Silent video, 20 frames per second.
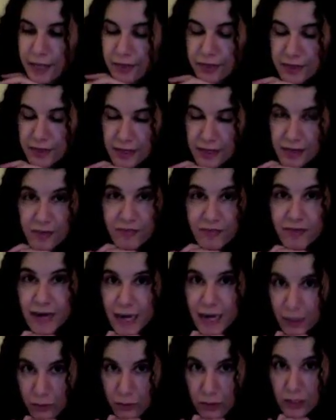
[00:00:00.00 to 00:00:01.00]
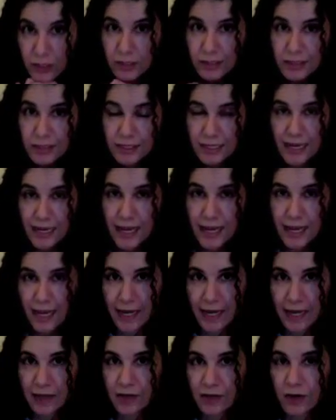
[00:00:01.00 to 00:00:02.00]
the vowels.
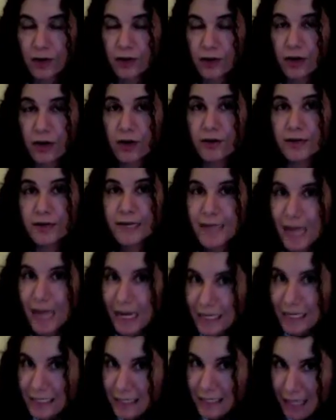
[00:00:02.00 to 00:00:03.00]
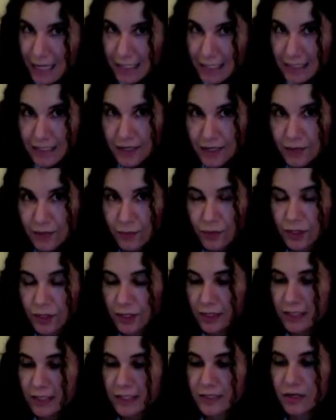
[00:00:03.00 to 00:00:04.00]
And on our next lesson, we're
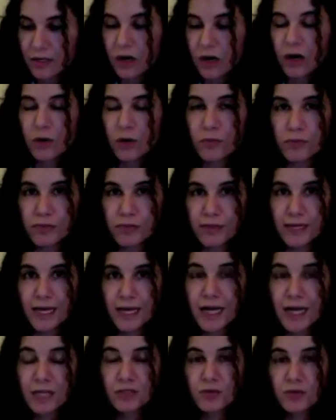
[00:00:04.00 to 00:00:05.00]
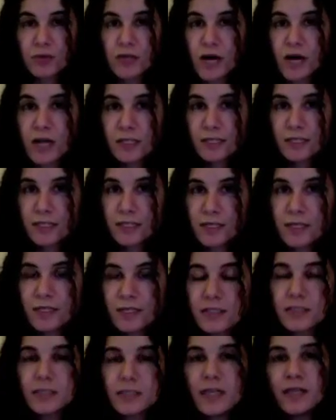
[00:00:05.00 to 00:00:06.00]
going to start with the actual
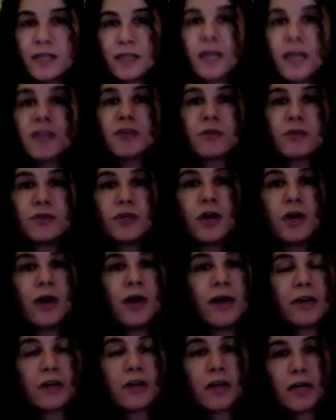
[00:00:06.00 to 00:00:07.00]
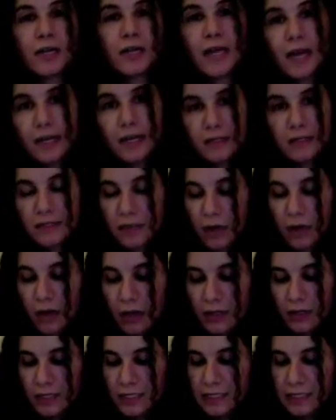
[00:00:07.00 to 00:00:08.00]
consonants. And then you'll know how to connect
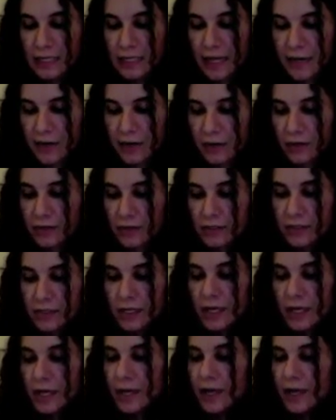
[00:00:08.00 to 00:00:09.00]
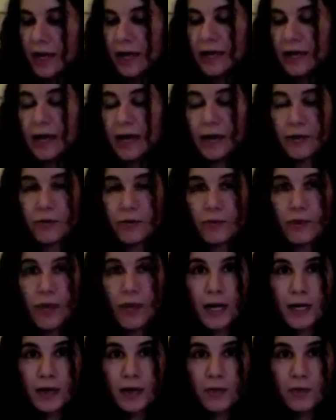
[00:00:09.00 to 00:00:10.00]
all these letters and how to
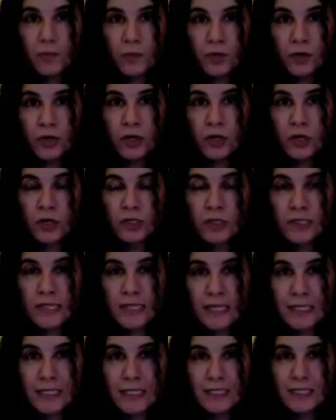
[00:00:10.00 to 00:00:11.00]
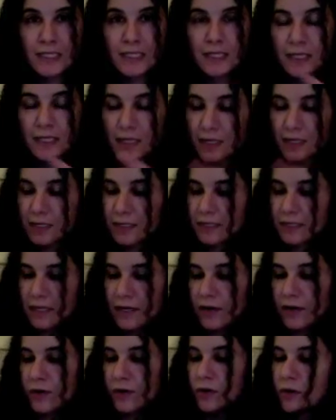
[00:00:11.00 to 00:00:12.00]
write words, sentences, and
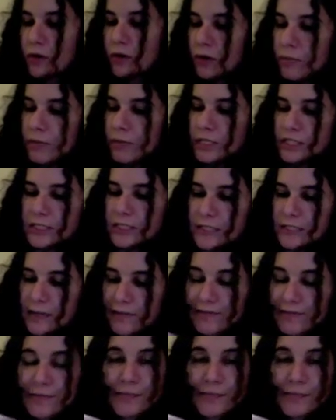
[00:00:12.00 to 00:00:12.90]
a whole bunch of stuff.